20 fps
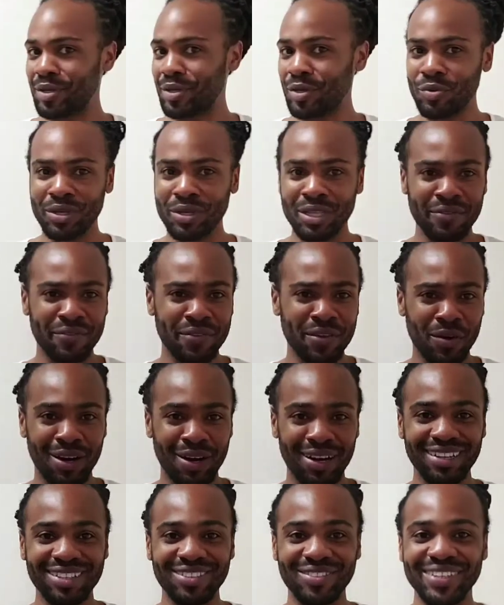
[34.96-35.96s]
do it if you
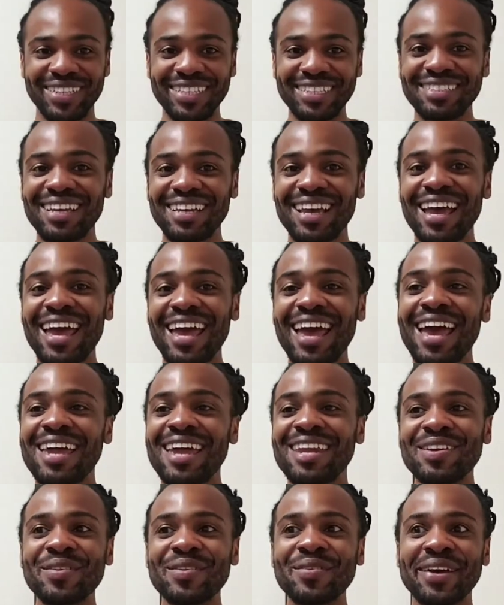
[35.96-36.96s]
want to do it.
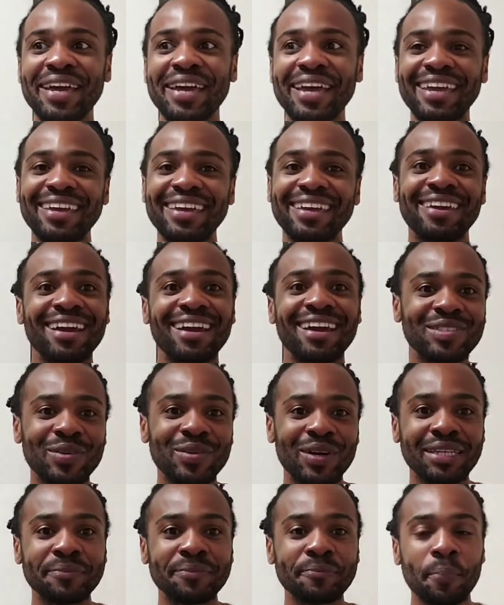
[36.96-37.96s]
Anyway, guess
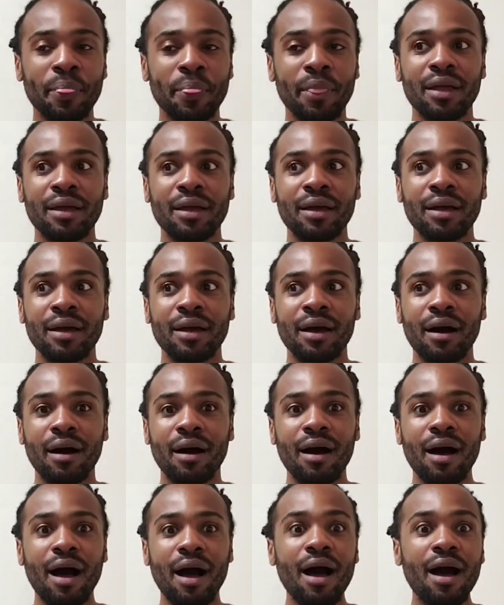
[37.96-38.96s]
what?
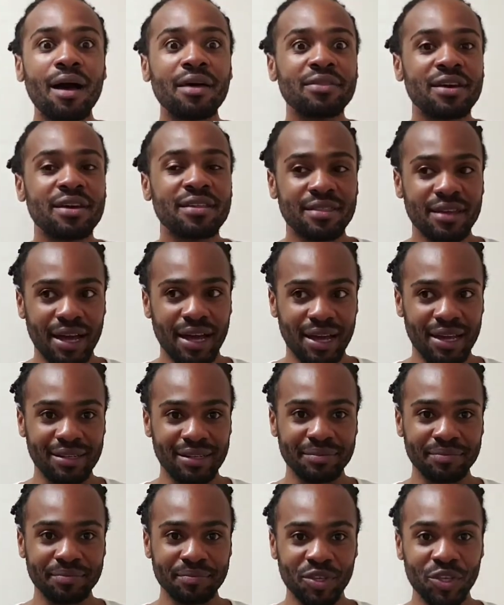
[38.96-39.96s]
Other
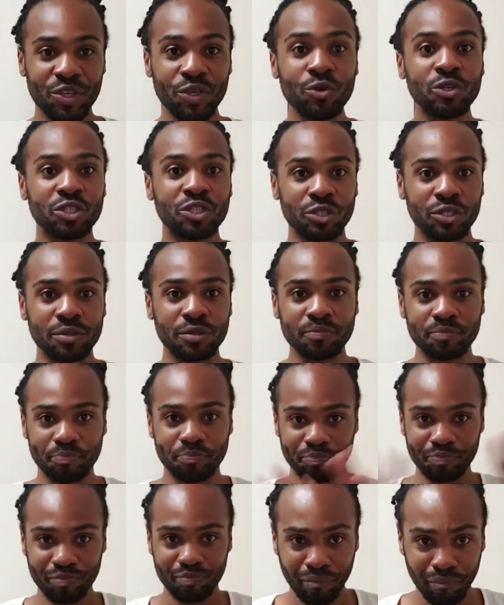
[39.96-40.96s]
than Kyushu,
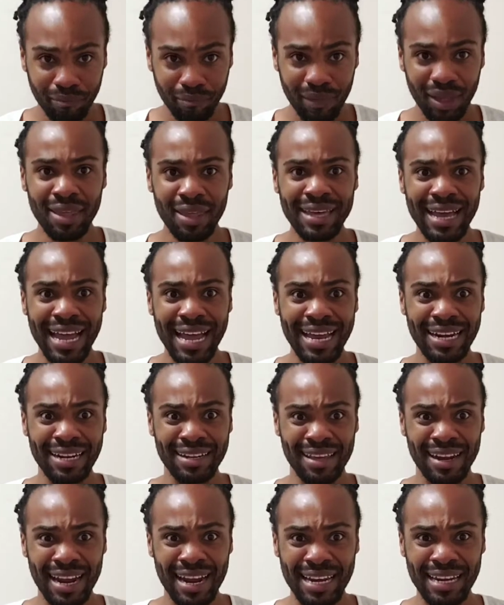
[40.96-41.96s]
the
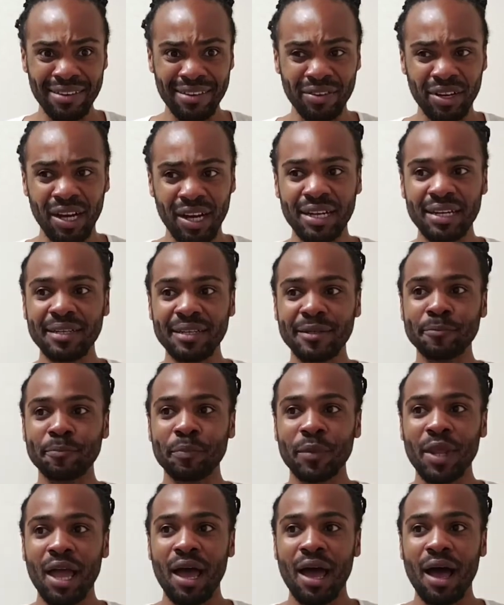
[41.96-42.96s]
island that I live
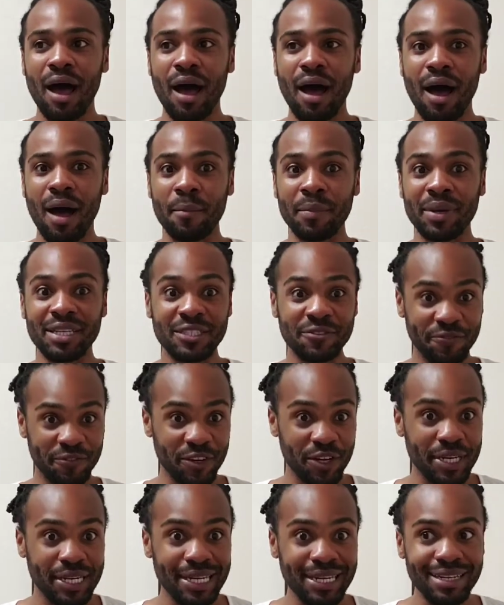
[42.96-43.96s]
on, is
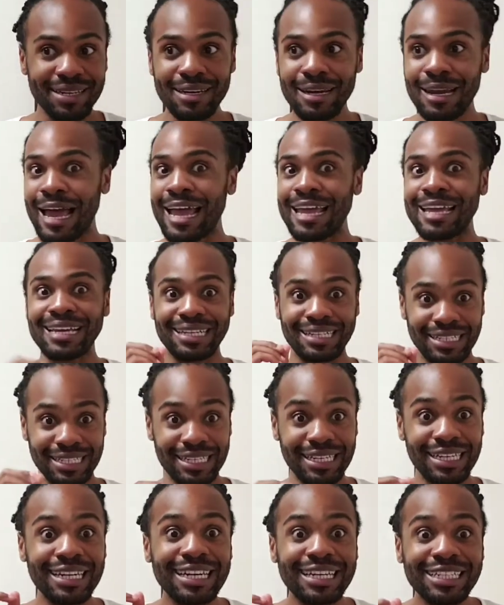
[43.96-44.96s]
flooding, like
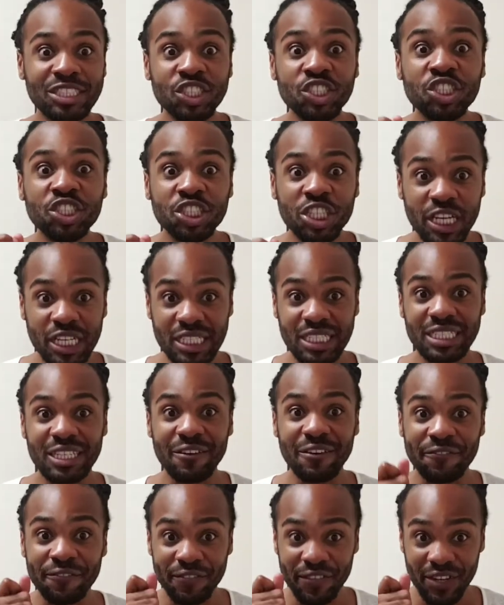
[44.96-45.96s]
legit
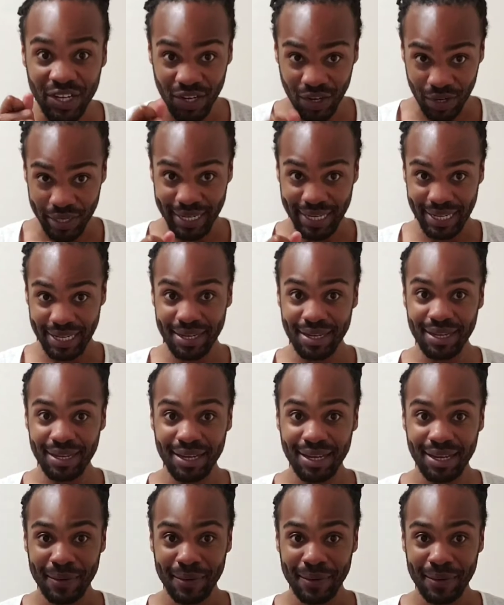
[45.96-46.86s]
flooding.